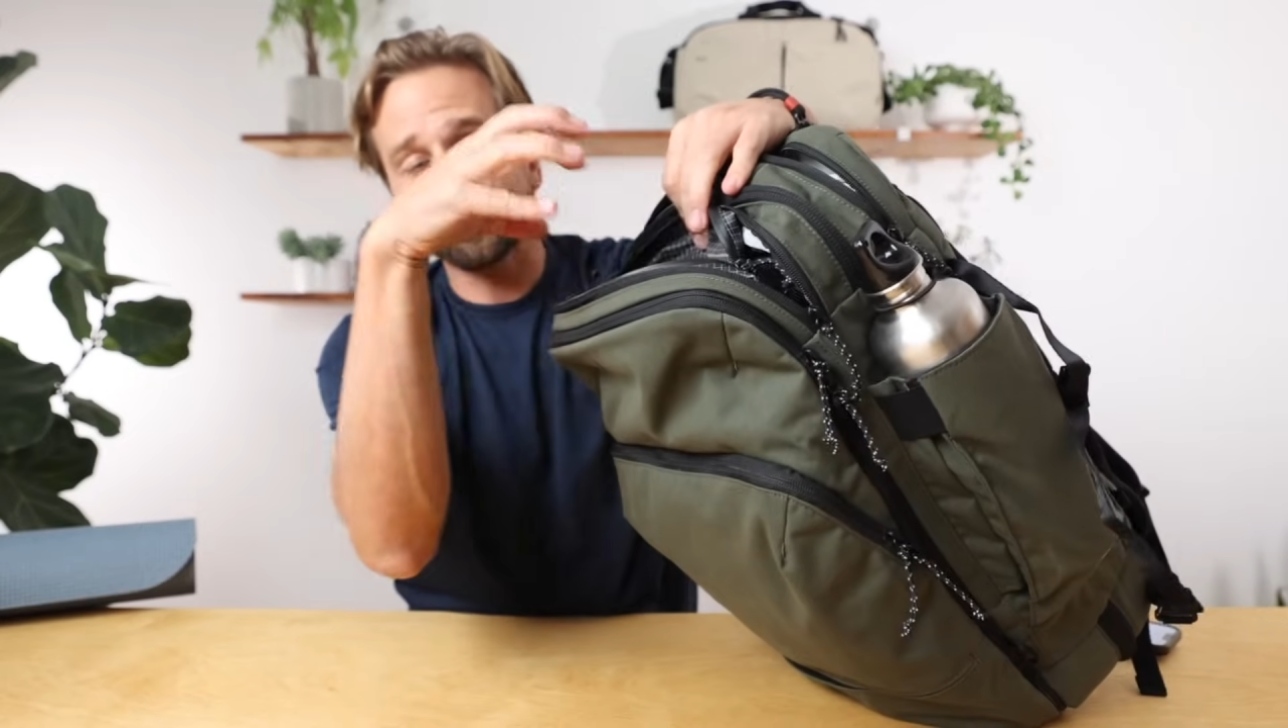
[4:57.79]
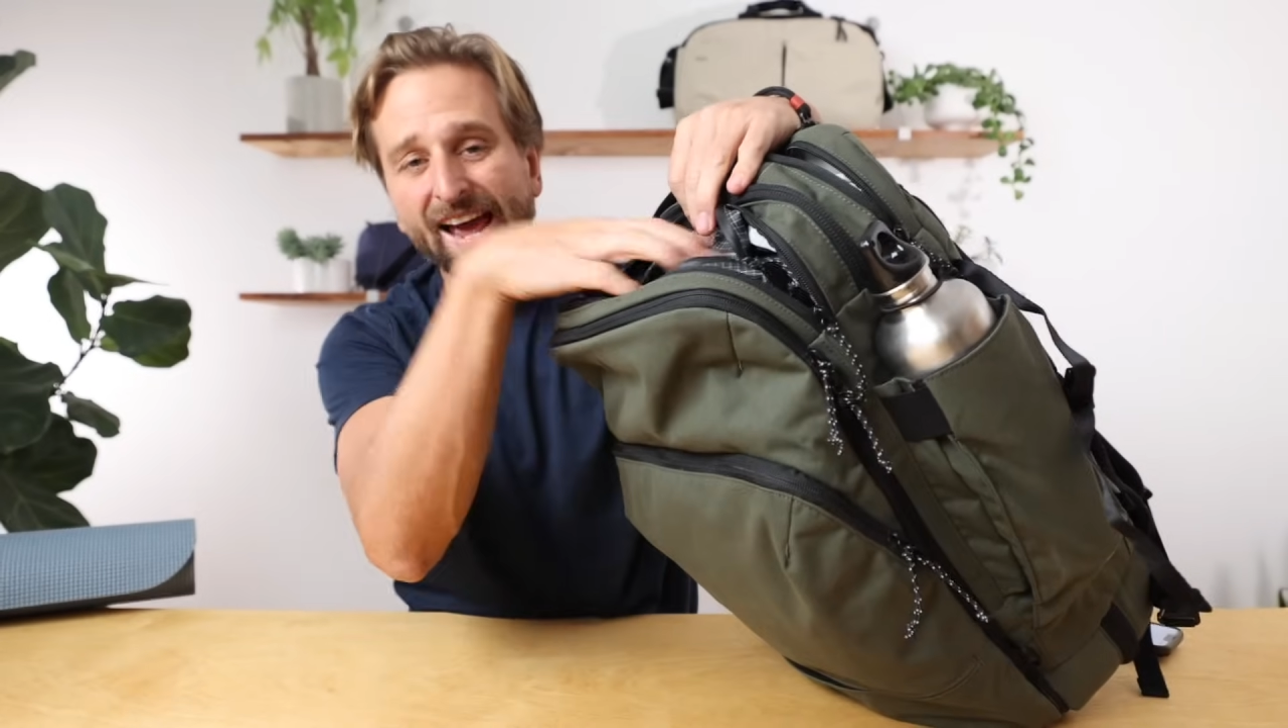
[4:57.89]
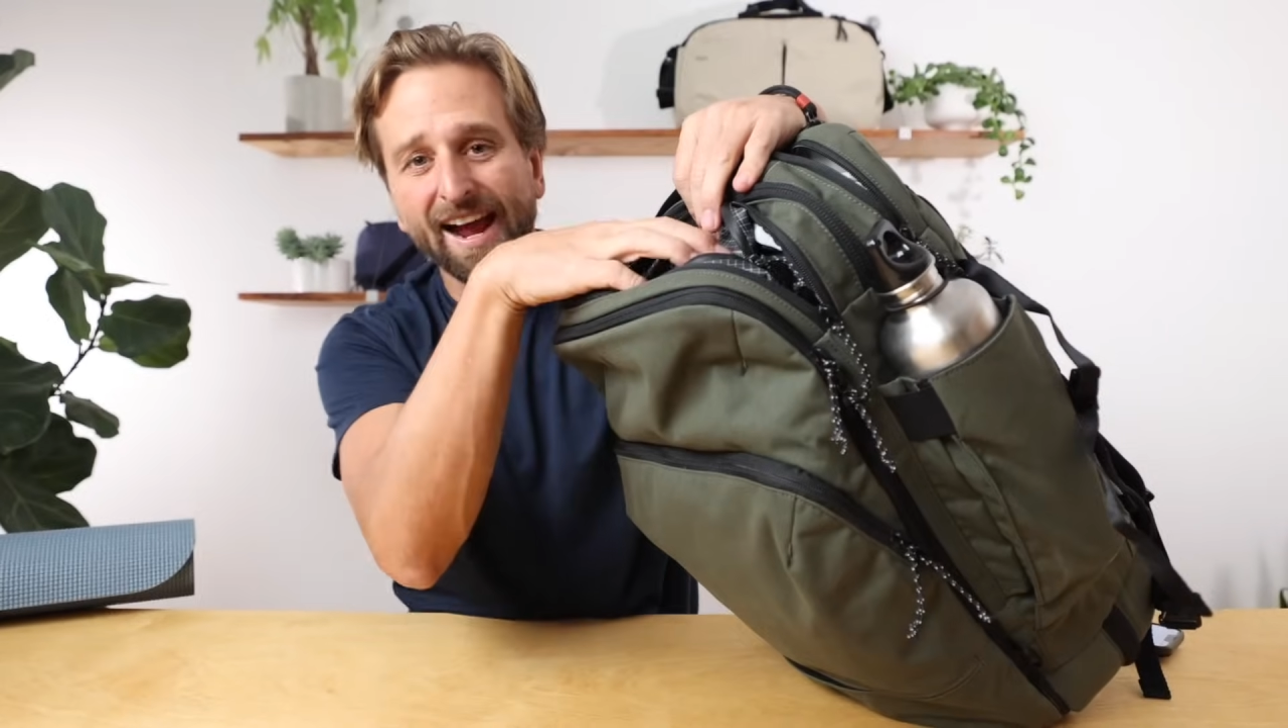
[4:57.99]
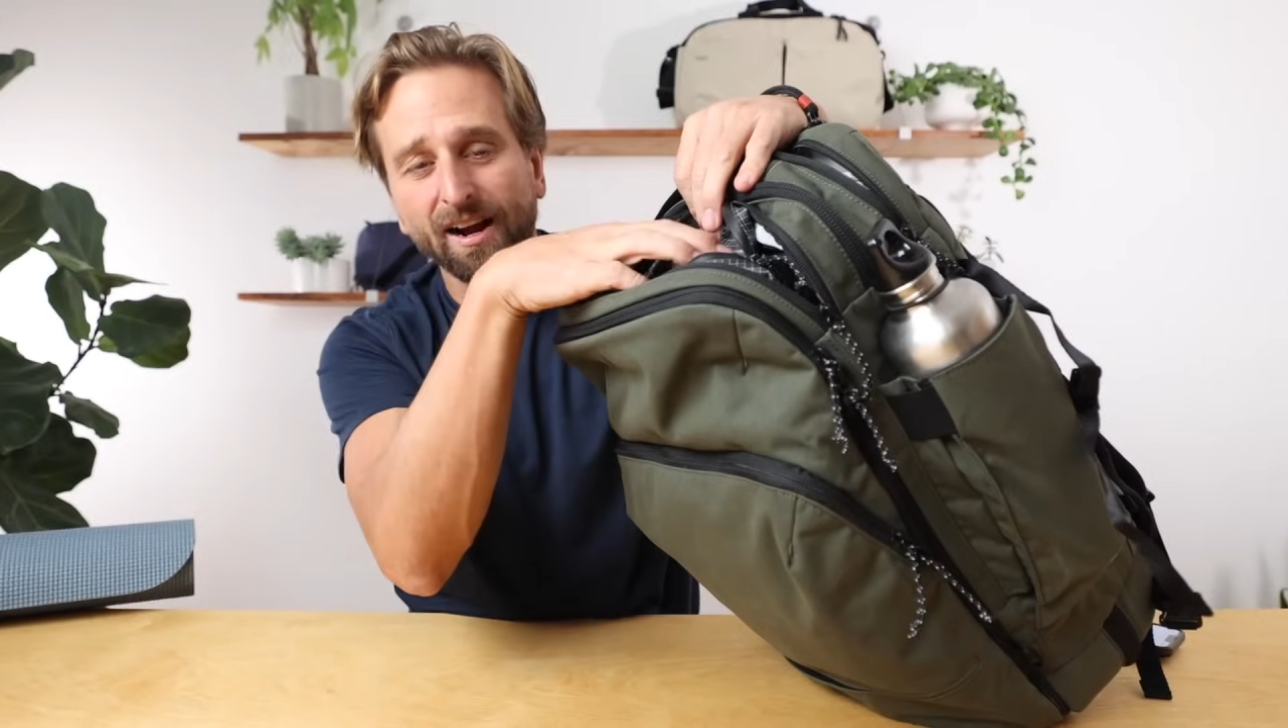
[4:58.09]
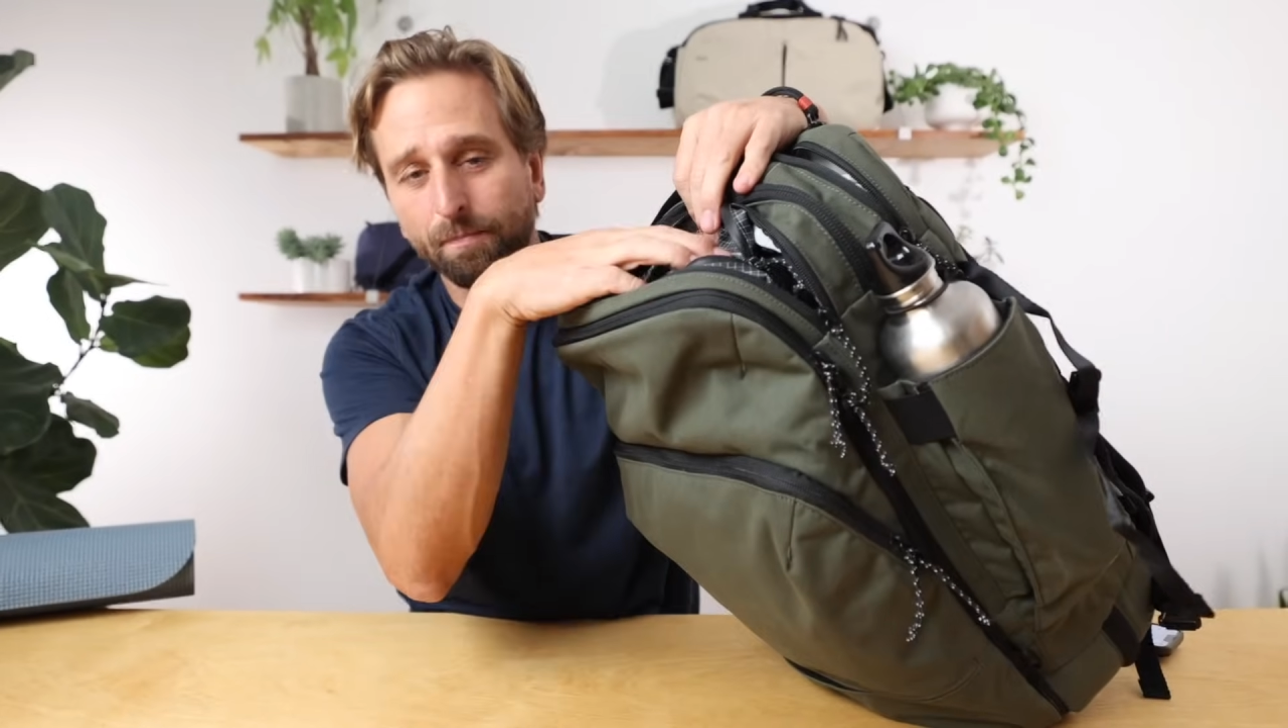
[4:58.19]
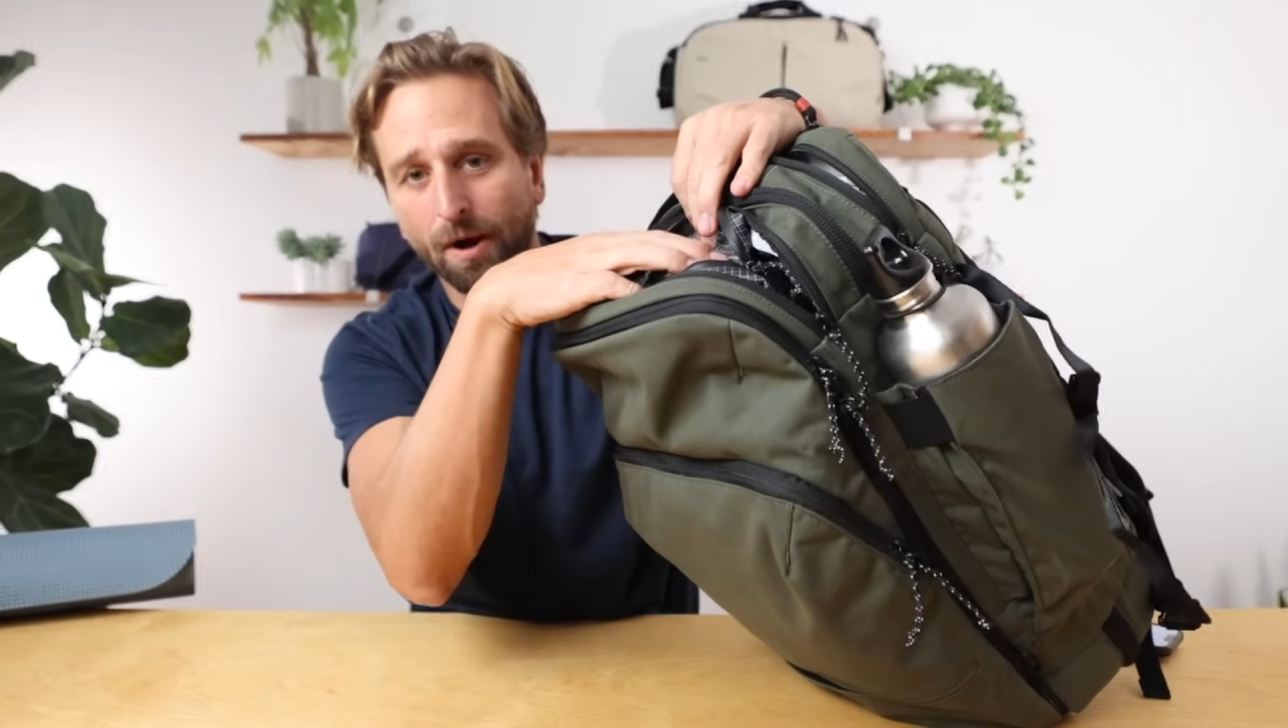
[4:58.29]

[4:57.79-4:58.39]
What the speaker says: tech